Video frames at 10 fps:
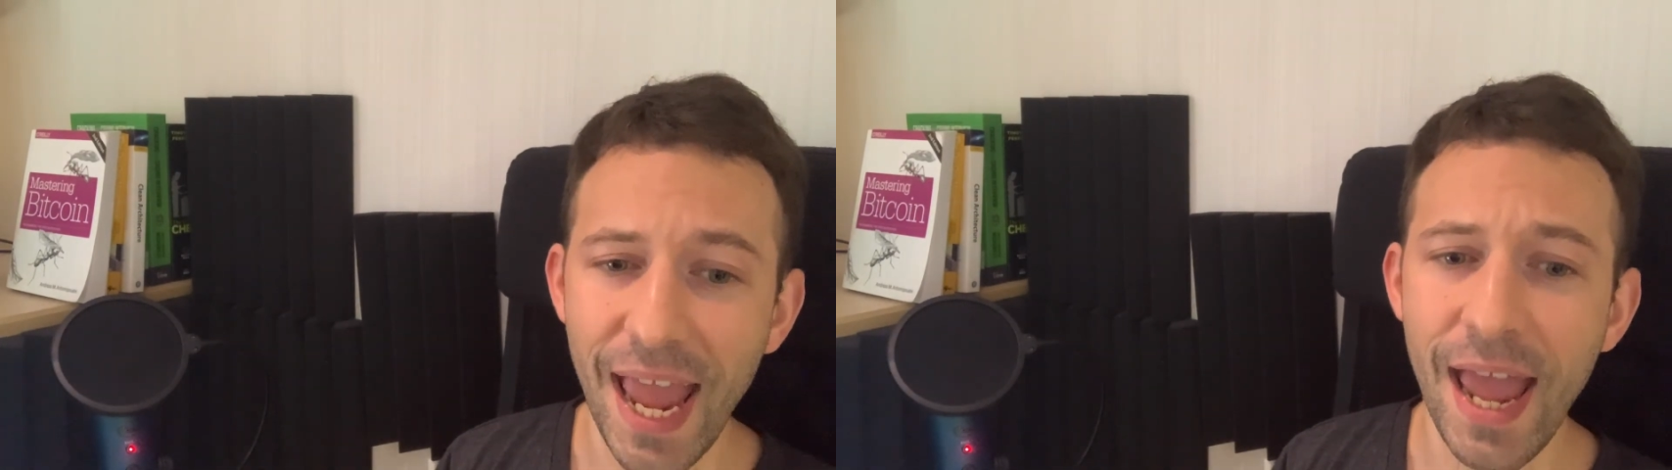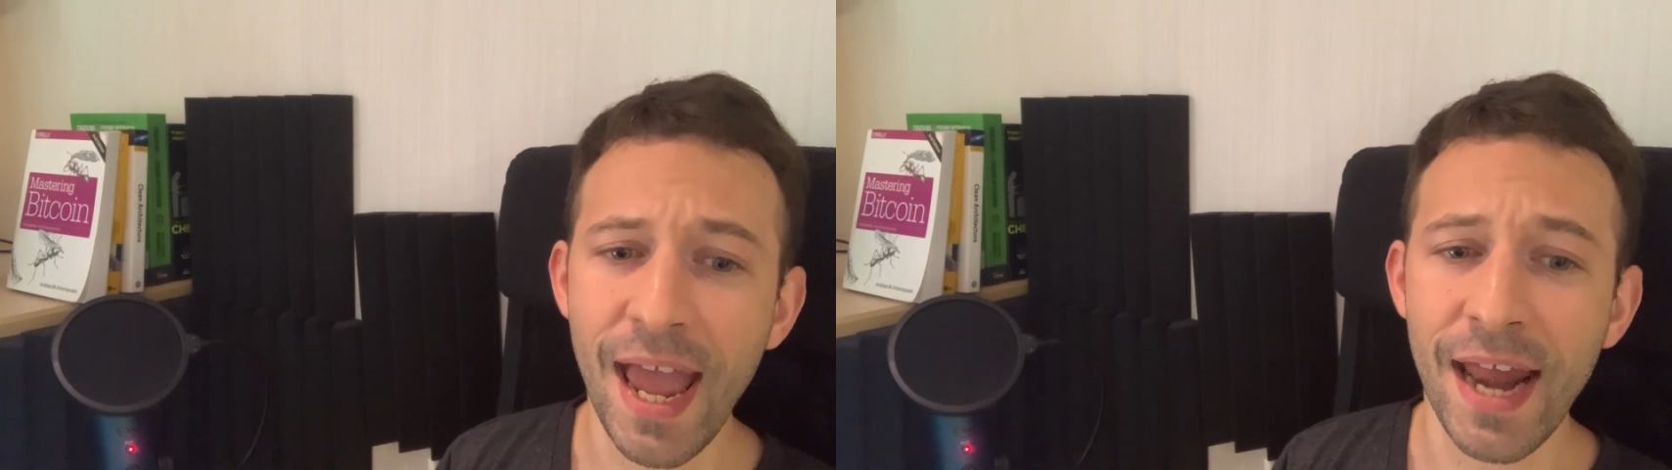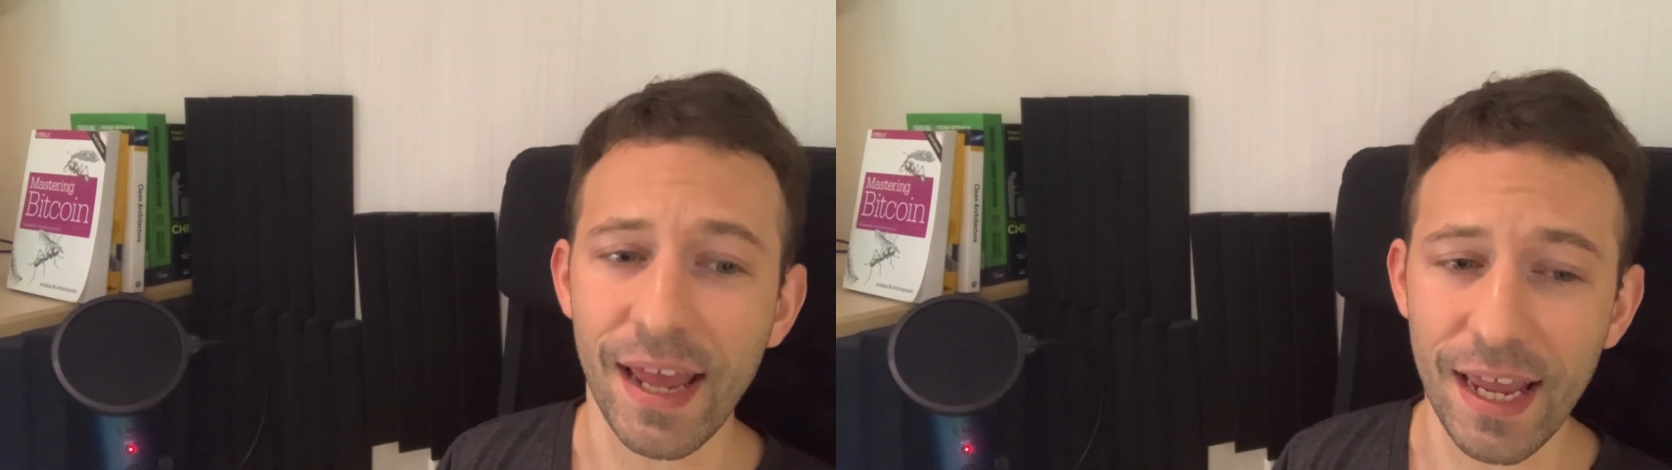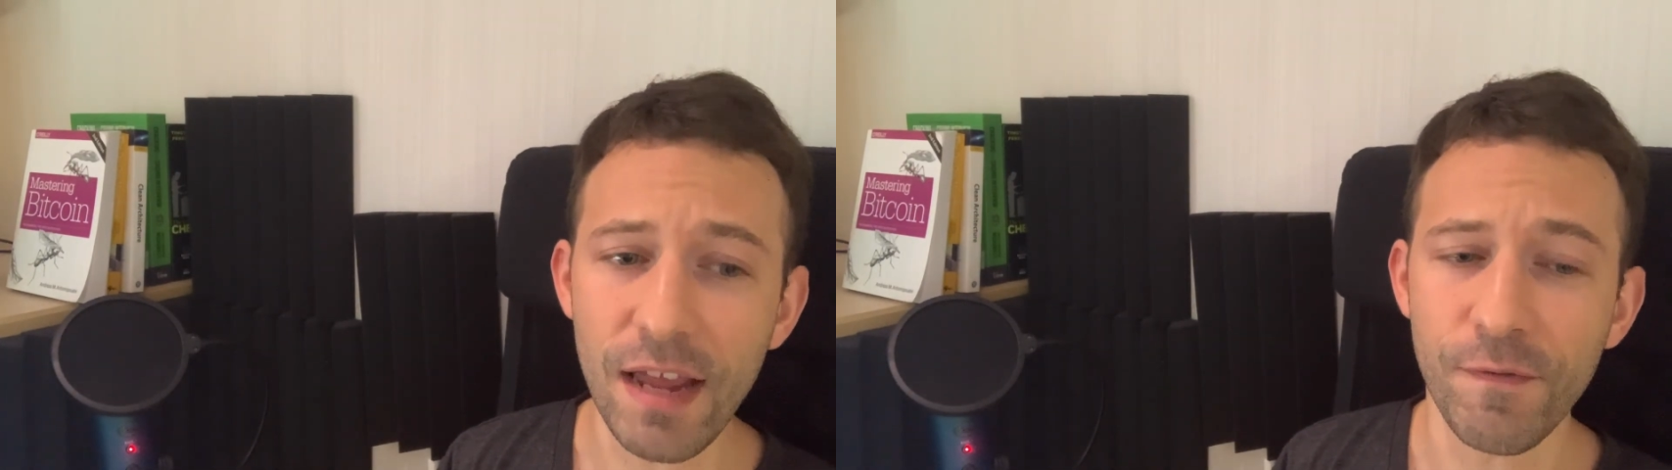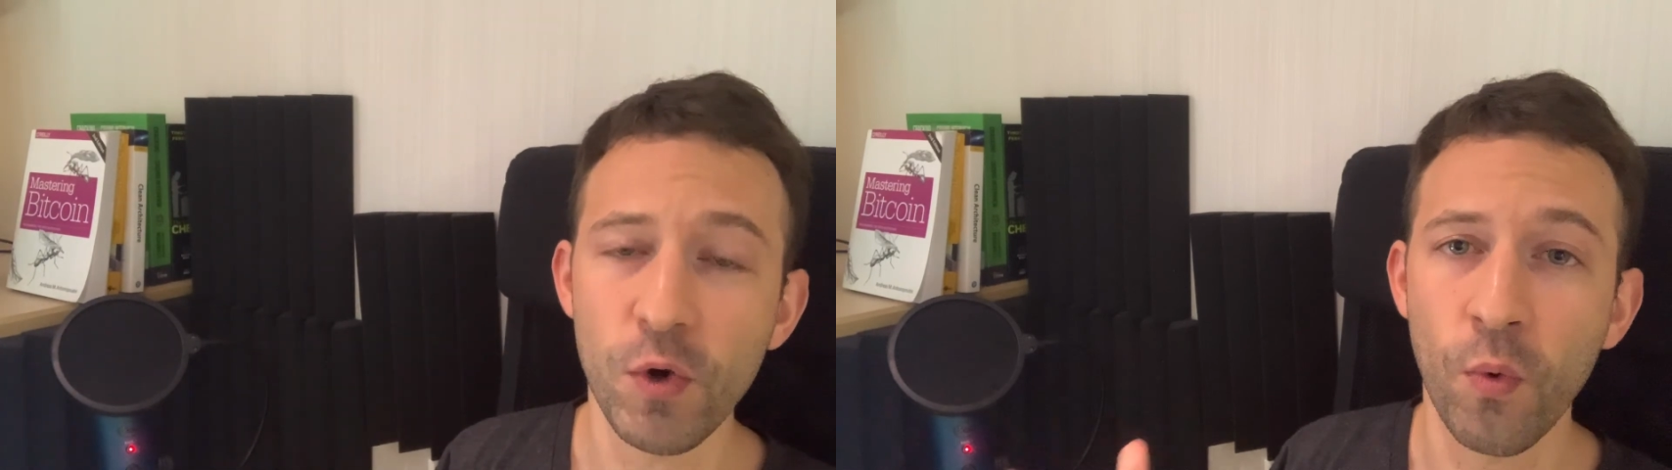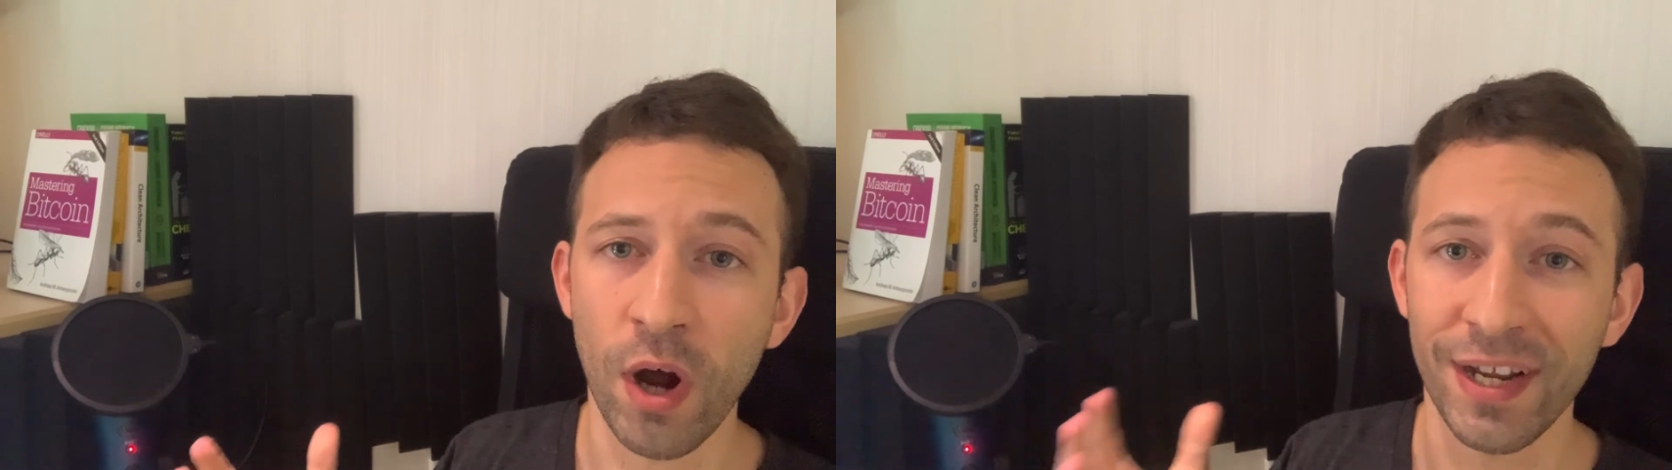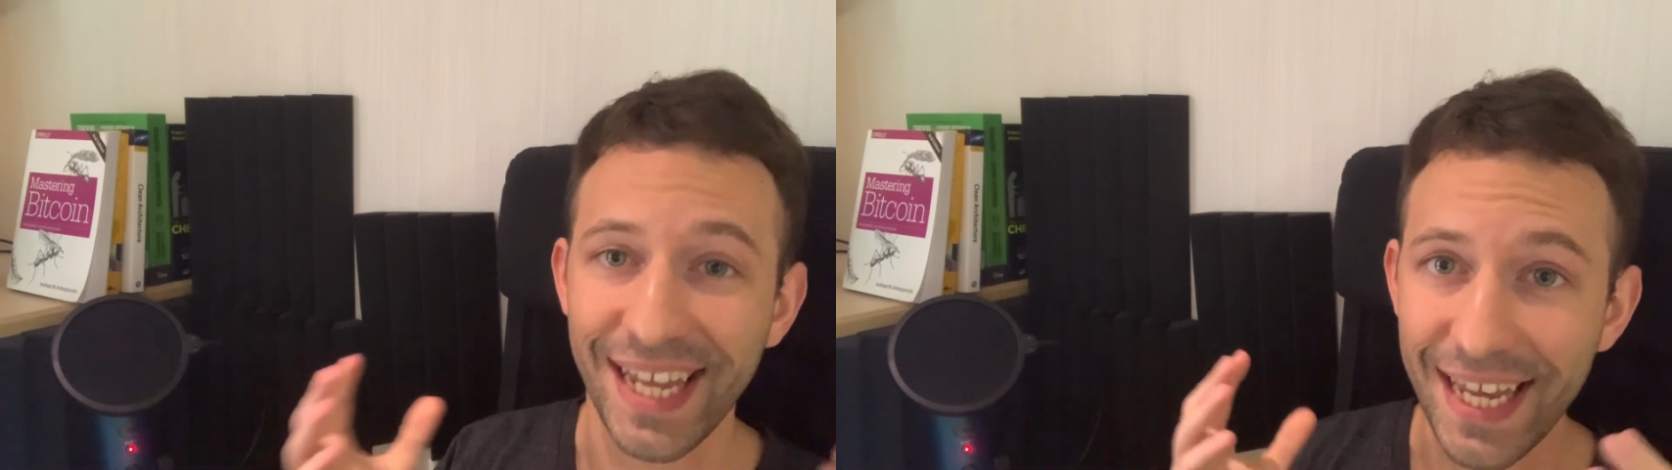and if you want an